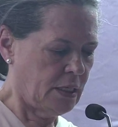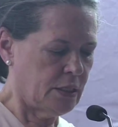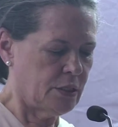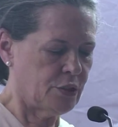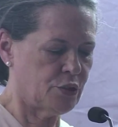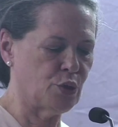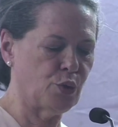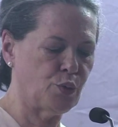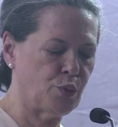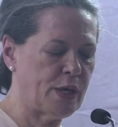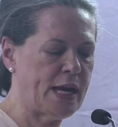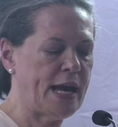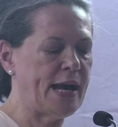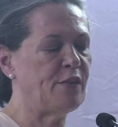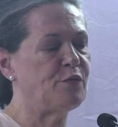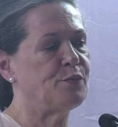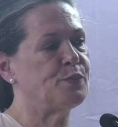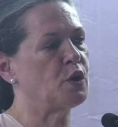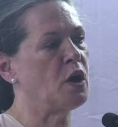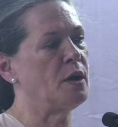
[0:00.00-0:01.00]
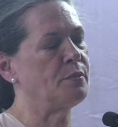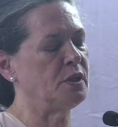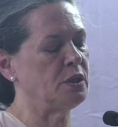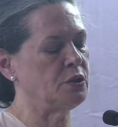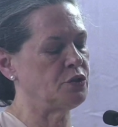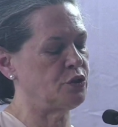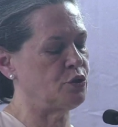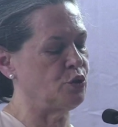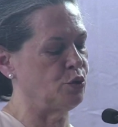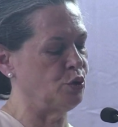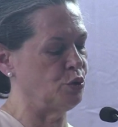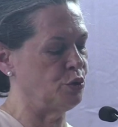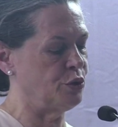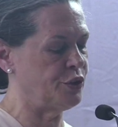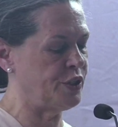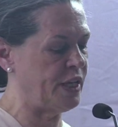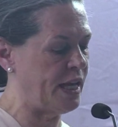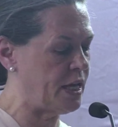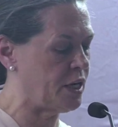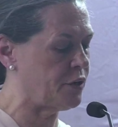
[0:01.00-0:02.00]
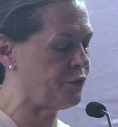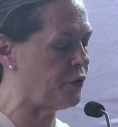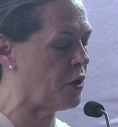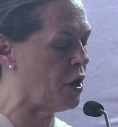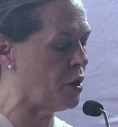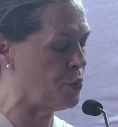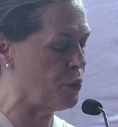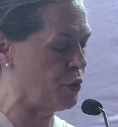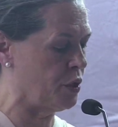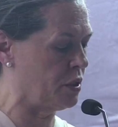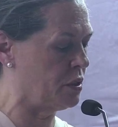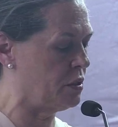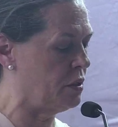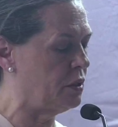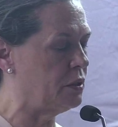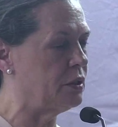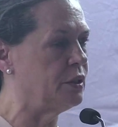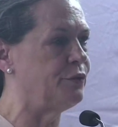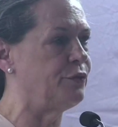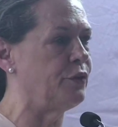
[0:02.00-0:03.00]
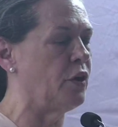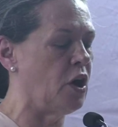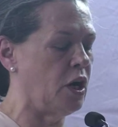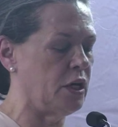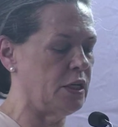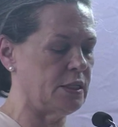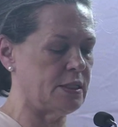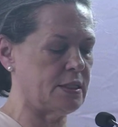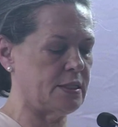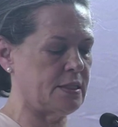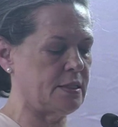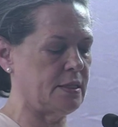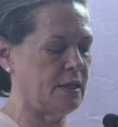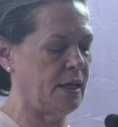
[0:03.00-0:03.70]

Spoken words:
So we have promised to take forward the voice